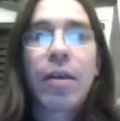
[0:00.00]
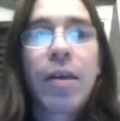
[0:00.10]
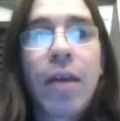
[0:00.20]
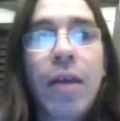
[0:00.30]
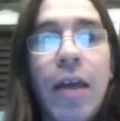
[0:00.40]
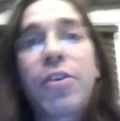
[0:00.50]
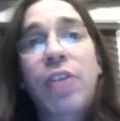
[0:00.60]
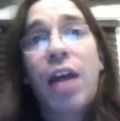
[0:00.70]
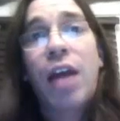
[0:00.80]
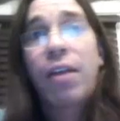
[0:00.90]
There's
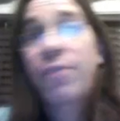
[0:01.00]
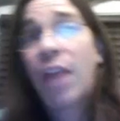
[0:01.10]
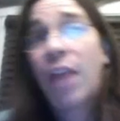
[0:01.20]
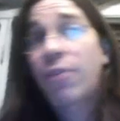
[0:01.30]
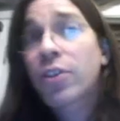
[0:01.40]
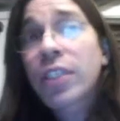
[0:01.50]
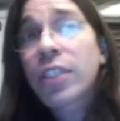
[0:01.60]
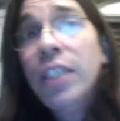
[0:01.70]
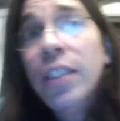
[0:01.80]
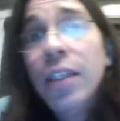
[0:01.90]
not enough
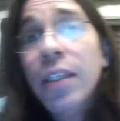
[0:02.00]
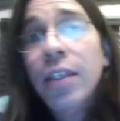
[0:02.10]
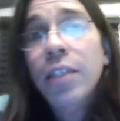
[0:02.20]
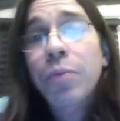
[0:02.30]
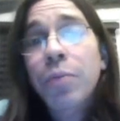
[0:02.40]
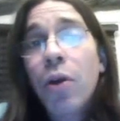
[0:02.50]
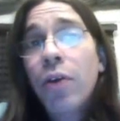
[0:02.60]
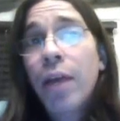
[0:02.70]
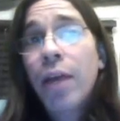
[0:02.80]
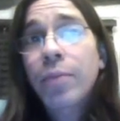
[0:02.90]
diversity in these
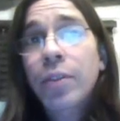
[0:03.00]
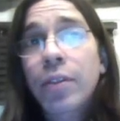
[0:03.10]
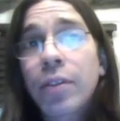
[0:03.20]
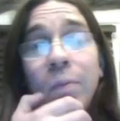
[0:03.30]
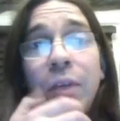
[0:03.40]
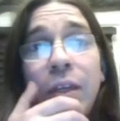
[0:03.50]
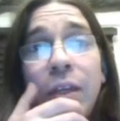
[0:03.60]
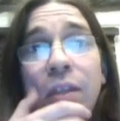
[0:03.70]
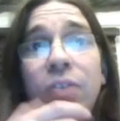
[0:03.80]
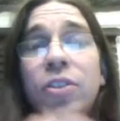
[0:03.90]
programs,
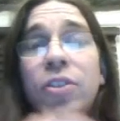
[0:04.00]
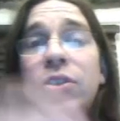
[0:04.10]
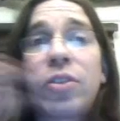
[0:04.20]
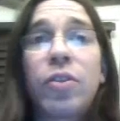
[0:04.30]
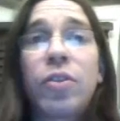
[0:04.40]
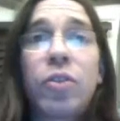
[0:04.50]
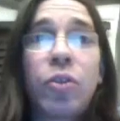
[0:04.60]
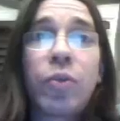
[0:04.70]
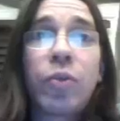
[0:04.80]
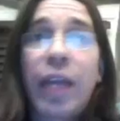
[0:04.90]
meaning they're just
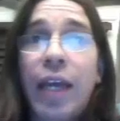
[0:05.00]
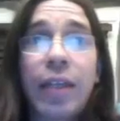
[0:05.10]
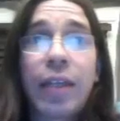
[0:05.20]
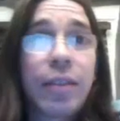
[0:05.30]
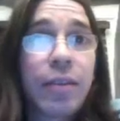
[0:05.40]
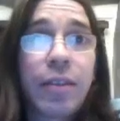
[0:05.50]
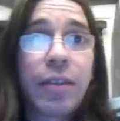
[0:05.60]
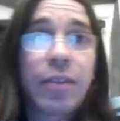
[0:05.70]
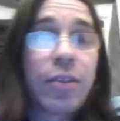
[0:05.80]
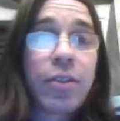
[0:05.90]
too canned.
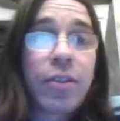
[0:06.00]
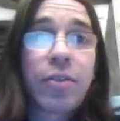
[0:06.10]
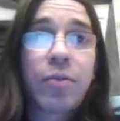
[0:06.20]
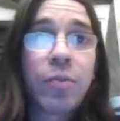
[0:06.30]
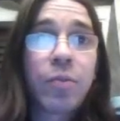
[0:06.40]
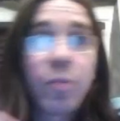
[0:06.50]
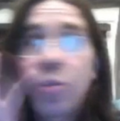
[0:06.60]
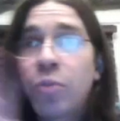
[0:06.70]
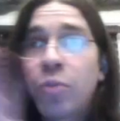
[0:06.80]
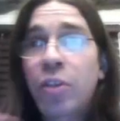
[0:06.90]
It's just
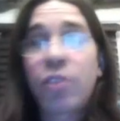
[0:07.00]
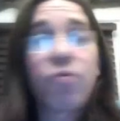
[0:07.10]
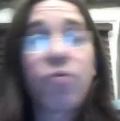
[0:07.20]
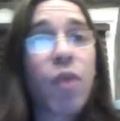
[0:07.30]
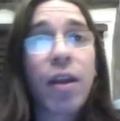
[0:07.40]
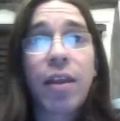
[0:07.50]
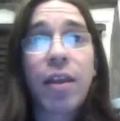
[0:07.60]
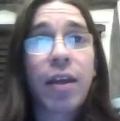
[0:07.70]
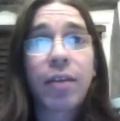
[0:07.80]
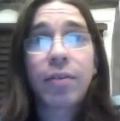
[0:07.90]
too much of one
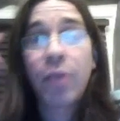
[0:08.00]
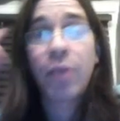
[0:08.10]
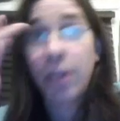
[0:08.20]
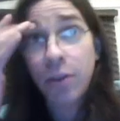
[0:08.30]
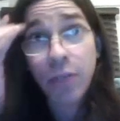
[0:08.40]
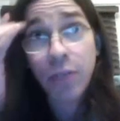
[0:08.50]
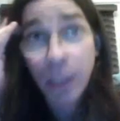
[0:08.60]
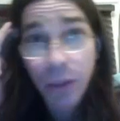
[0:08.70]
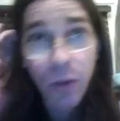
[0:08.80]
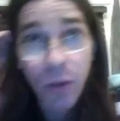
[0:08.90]
thing. Really, you
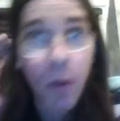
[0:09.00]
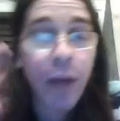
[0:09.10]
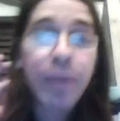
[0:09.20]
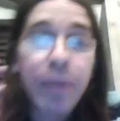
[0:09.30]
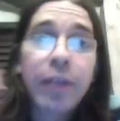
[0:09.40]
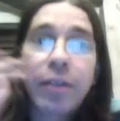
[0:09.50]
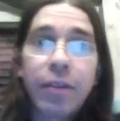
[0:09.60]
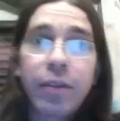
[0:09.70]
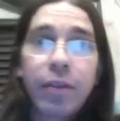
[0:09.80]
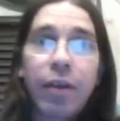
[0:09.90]
need quite a bit
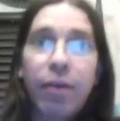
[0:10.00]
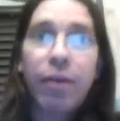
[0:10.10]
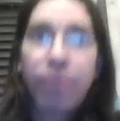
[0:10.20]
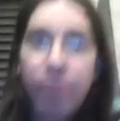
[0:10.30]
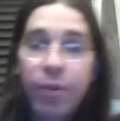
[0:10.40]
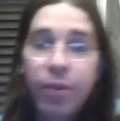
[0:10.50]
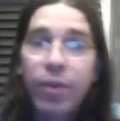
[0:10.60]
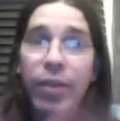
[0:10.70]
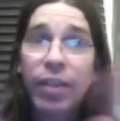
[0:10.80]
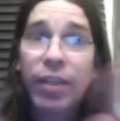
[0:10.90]
of
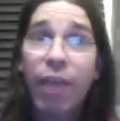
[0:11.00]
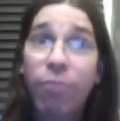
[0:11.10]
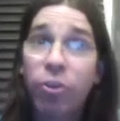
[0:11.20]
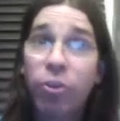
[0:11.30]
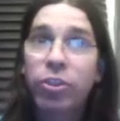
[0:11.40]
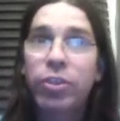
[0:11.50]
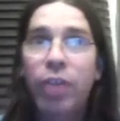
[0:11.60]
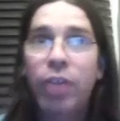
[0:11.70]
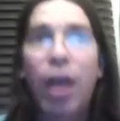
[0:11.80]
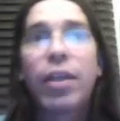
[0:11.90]
diverse
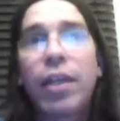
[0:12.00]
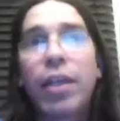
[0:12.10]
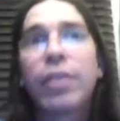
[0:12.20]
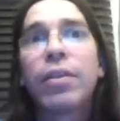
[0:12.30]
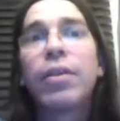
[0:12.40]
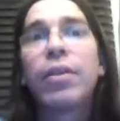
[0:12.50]
content